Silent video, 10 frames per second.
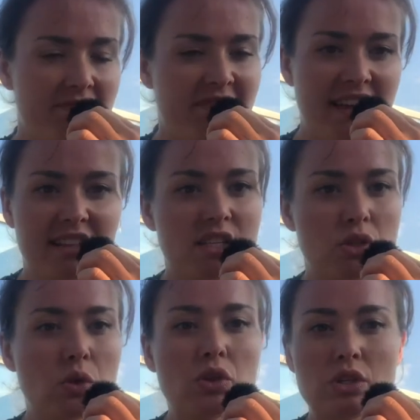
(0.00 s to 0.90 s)
fairly
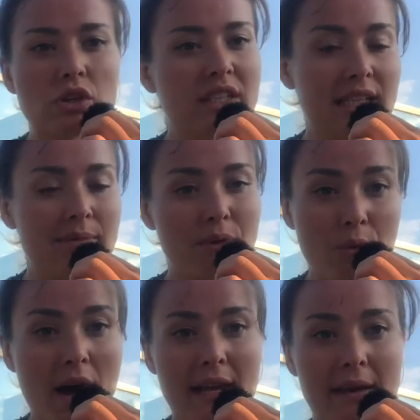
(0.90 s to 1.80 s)
soon there's only going to be
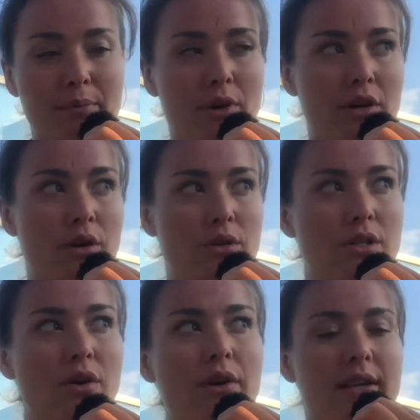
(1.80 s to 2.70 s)
one airport in
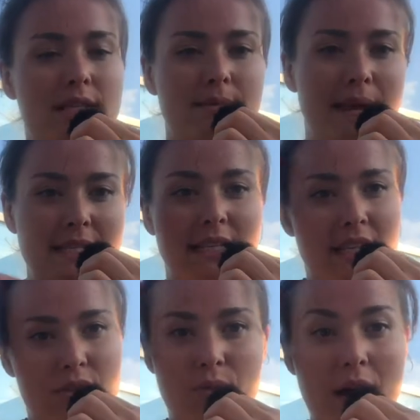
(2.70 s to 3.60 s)
Oslo, and it's
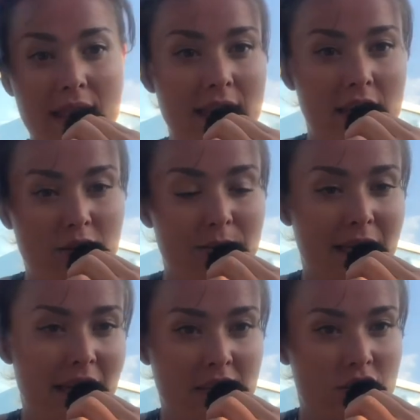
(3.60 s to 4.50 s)
basically the one that you'll be
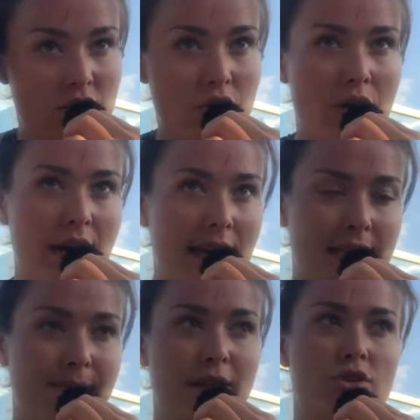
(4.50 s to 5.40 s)
catching your
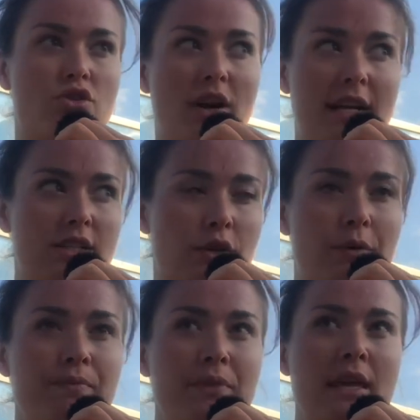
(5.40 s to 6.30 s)
express train to.